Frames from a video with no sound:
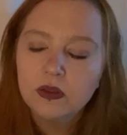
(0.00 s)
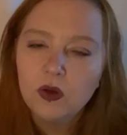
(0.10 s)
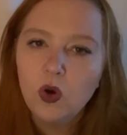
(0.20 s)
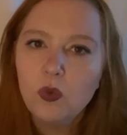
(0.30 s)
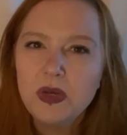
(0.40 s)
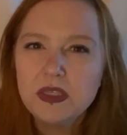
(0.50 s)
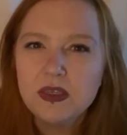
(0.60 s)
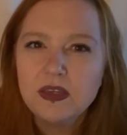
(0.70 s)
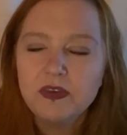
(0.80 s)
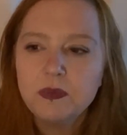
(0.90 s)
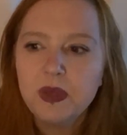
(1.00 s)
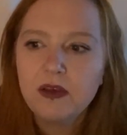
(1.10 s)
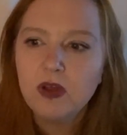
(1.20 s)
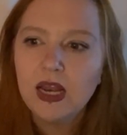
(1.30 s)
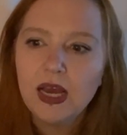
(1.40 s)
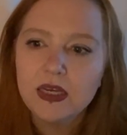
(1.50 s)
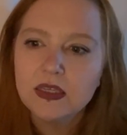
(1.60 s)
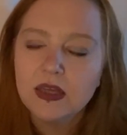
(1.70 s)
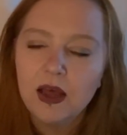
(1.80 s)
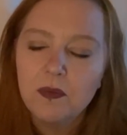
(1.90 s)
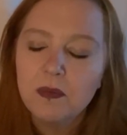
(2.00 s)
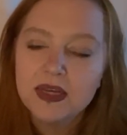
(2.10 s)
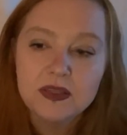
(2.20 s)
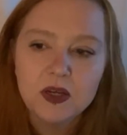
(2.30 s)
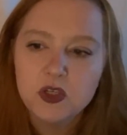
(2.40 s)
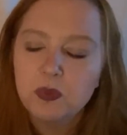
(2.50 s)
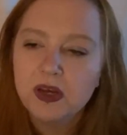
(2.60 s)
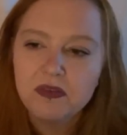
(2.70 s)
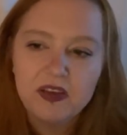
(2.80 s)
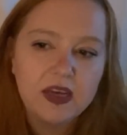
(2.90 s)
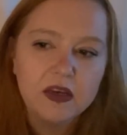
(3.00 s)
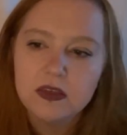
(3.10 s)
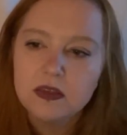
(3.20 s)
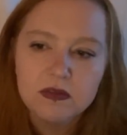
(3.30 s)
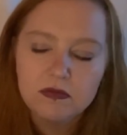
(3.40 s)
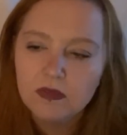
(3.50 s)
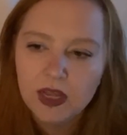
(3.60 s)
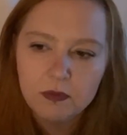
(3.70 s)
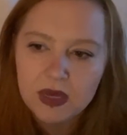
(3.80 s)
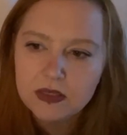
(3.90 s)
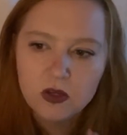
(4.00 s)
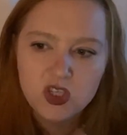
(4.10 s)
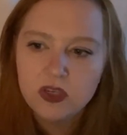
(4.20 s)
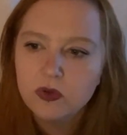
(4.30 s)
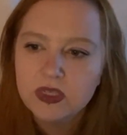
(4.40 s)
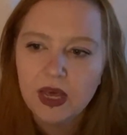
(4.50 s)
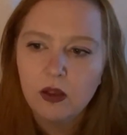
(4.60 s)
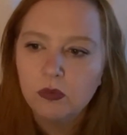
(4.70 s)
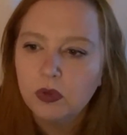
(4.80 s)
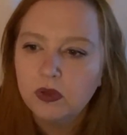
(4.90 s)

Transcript: Almost as if it's being massaged by fingers, like massaging your scalp.